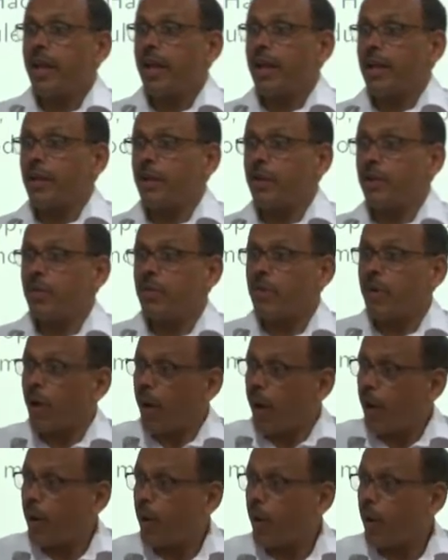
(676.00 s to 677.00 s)
you know,
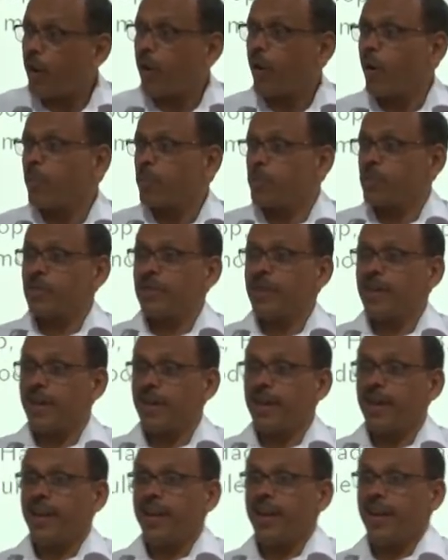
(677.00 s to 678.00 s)
adopts
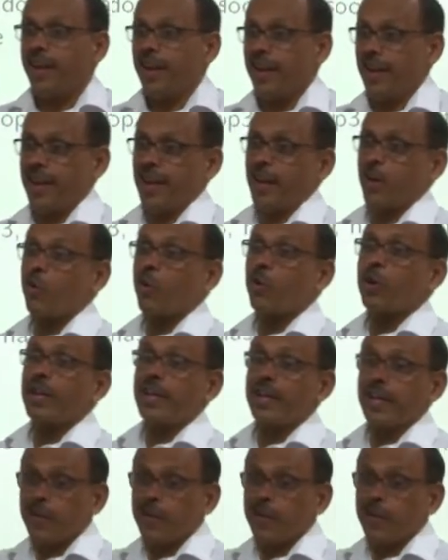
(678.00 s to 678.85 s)
a, uh, coding